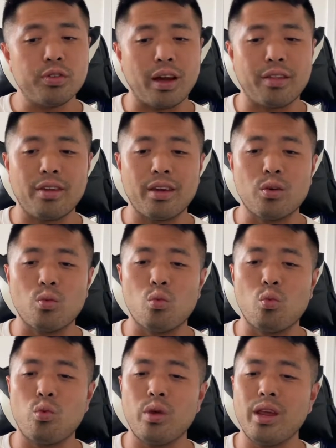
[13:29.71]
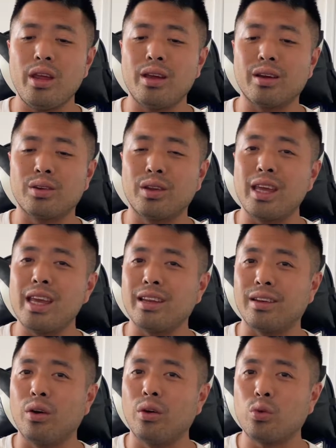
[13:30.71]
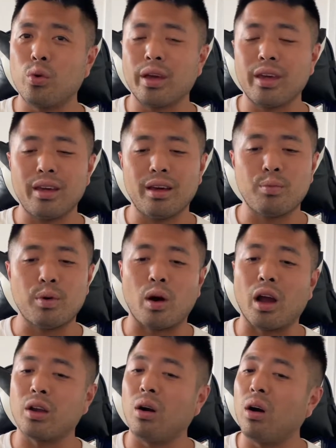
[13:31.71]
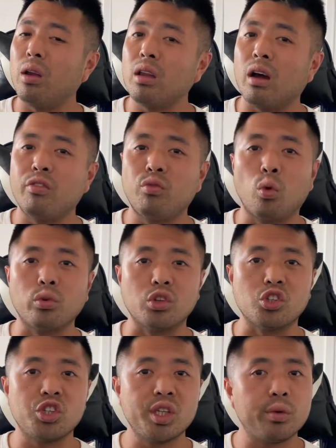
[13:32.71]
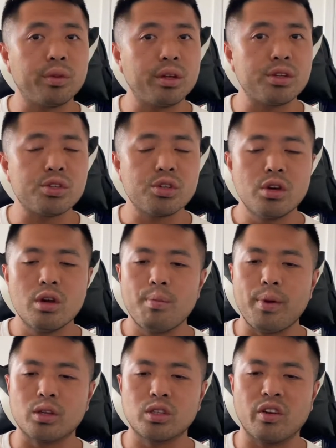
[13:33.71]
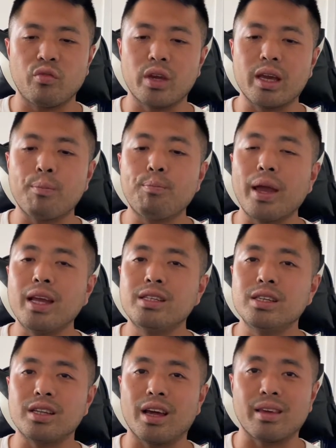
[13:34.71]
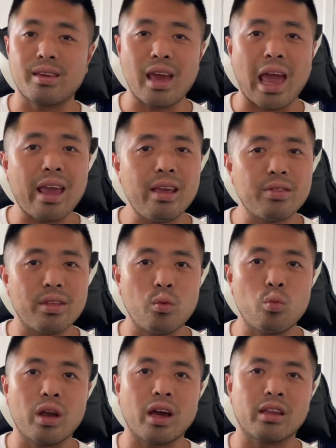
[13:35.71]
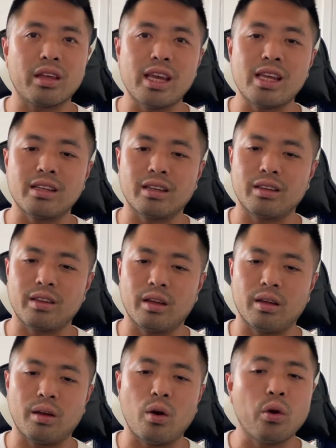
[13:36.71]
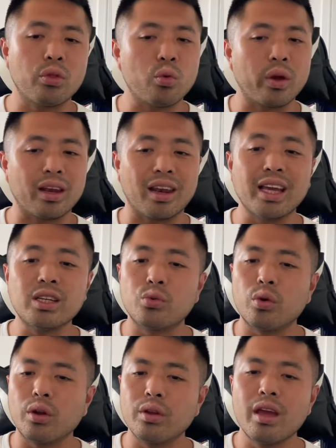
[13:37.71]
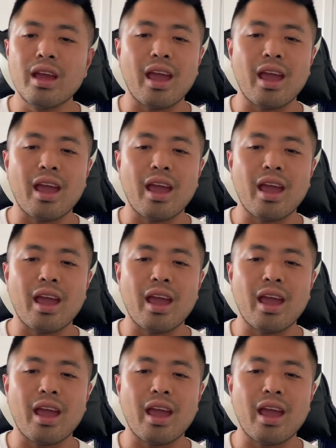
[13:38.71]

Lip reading: I think we are gonna eat an Earthquake here, but I can't afford to shield this because if we get baited again, then we gotta eat the Earthquake later on,